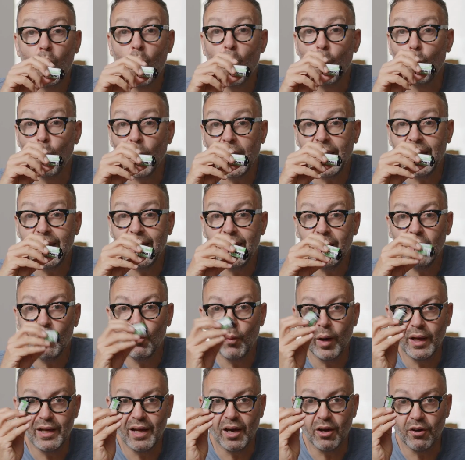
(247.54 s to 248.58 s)
We
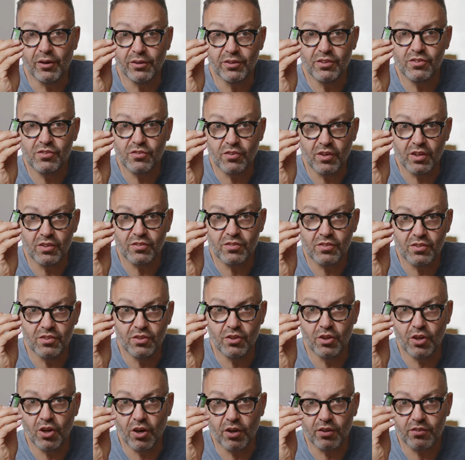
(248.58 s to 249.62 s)
went out on the streets of
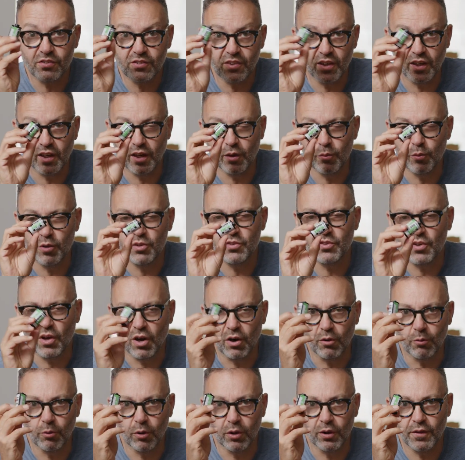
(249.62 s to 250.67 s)
New York City and we shot
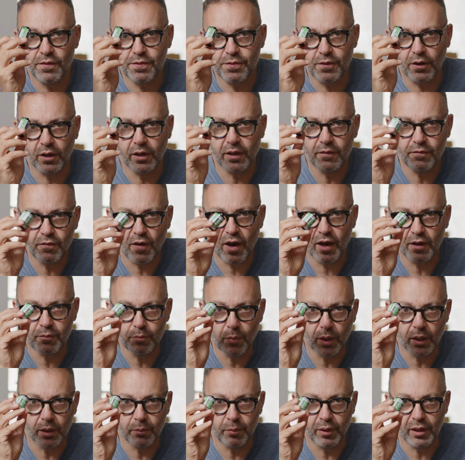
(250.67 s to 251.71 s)
a roll of
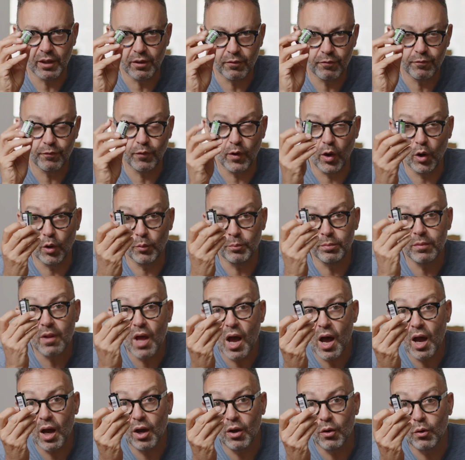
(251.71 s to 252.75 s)
35mm film.
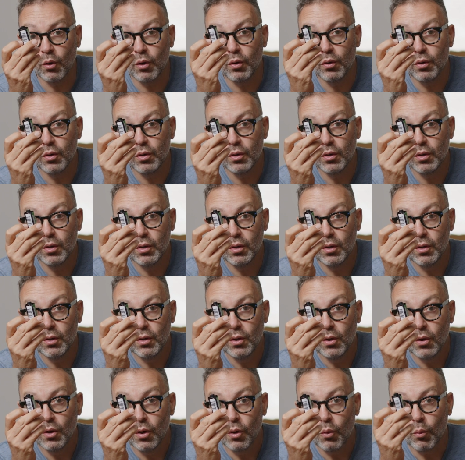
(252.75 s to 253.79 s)
Now,
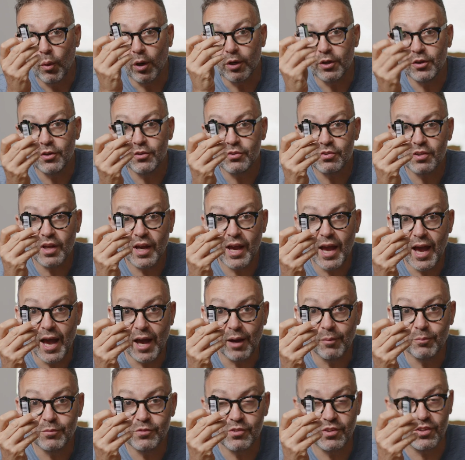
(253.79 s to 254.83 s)
what usually
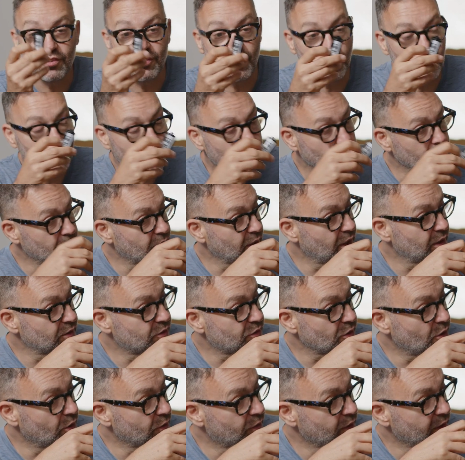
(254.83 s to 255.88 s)
happens is I put this
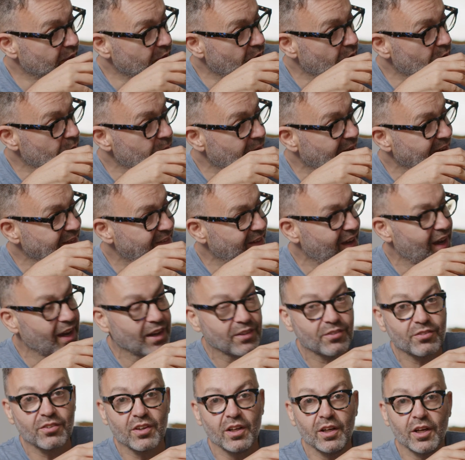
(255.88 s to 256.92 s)
over there on my
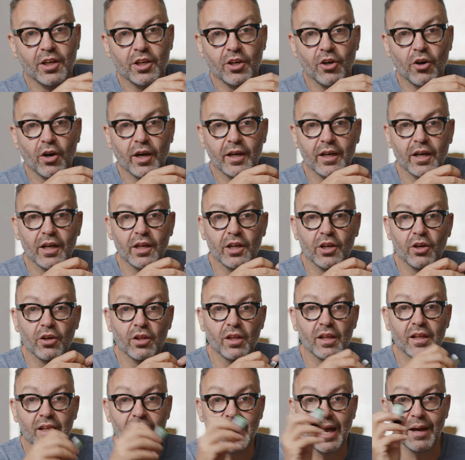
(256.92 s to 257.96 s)
desk and I gotta go
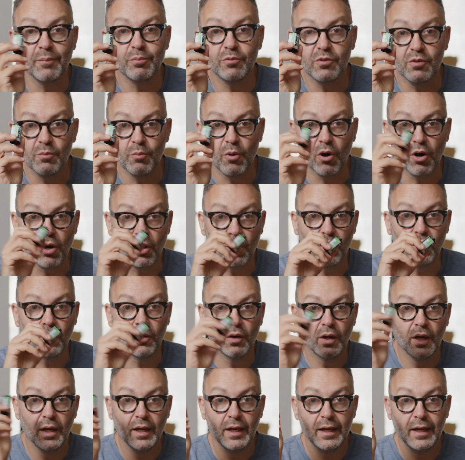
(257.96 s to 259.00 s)
to the lab tomorrow.